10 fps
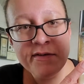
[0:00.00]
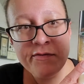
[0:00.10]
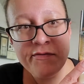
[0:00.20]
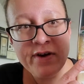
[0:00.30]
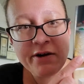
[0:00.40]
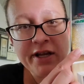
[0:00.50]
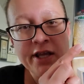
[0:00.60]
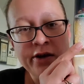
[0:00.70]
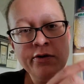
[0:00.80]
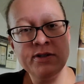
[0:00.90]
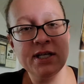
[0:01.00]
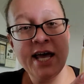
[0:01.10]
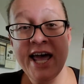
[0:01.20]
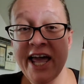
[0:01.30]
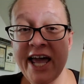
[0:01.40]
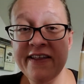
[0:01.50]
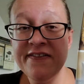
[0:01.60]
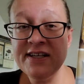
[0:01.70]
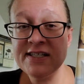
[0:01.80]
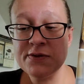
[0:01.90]
very cute.
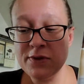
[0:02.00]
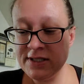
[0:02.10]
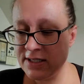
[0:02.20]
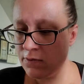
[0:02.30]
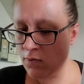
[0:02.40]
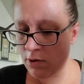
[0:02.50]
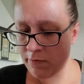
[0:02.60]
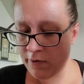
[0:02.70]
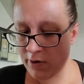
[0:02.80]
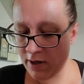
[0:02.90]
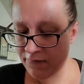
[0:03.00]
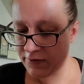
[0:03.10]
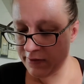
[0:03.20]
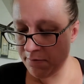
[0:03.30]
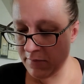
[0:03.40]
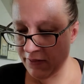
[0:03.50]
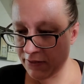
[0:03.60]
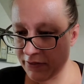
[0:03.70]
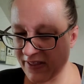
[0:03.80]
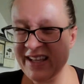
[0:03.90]
And this was the warmer of the
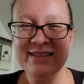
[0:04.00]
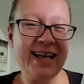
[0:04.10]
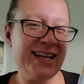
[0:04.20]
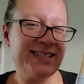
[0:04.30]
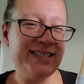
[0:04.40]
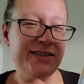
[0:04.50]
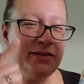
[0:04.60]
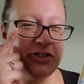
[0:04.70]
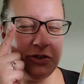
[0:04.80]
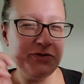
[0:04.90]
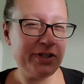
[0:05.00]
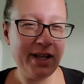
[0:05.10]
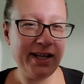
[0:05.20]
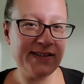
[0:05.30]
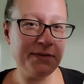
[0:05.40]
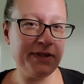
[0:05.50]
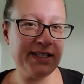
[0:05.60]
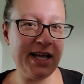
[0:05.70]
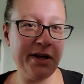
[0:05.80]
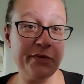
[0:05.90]
month, I think last year, June, July, something like
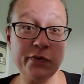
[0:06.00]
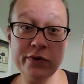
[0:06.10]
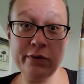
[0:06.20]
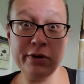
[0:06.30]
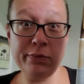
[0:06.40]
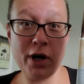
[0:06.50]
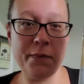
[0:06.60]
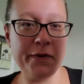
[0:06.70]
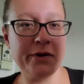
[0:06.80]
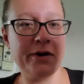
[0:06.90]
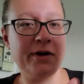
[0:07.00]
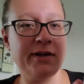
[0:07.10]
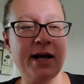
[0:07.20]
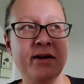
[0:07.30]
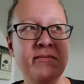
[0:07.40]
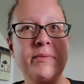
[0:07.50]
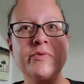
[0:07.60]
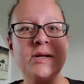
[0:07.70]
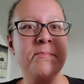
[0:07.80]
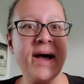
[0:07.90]
that. Really, really popular. And I remember it
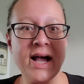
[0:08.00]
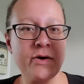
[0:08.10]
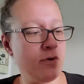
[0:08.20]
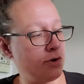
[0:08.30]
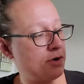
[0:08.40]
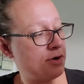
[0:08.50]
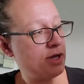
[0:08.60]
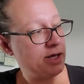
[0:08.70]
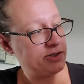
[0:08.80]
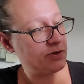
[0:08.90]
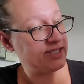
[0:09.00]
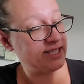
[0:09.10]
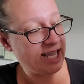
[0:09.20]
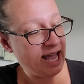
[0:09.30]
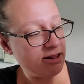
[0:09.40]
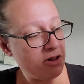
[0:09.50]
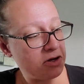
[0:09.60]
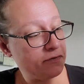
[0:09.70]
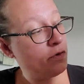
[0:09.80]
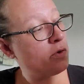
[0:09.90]
was on back order. So it's in the
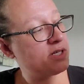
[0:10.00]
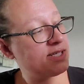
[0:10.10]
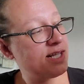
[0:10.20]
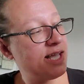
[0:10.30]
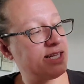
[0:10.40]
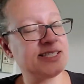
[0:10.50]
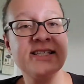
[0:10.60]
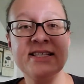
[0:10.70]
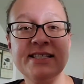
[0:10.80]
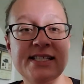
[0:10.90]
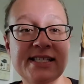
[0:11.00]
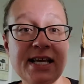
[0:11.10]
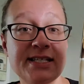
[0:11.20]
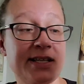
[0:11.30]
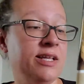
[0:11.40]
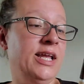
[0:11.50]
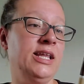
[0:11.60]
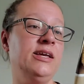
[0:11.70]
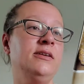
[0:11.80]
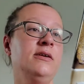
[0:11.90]
catalog, of course. And it's
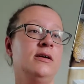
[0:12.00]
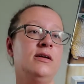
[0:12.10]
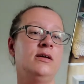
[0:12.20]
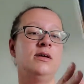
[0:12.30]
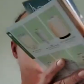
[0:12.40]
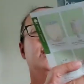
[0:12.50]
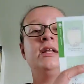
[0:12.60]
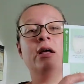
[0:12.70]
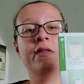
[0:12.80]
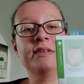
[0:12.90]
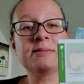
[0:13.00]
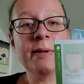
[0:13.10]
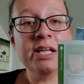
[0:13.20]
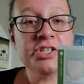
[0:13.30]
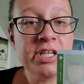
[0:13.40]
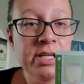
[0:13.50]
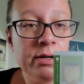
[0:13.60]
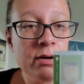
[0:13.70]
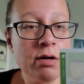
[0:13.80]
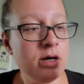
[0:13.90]
$66. Now on this page
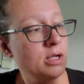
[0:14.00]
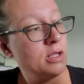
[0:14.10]
here,